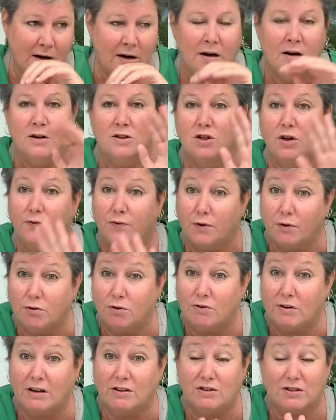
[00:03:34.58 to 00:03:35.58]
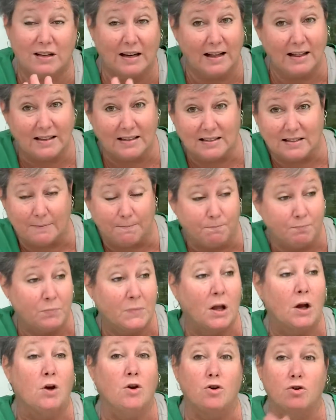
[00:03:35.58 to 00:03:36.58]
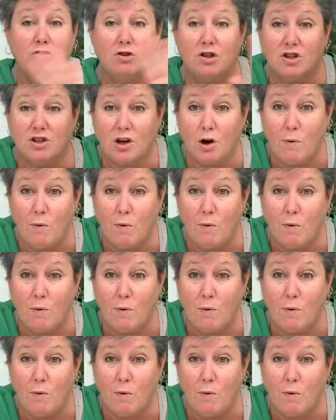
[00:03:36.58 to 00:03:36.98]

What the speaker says: So the funeral director said, "Hey, listen, you just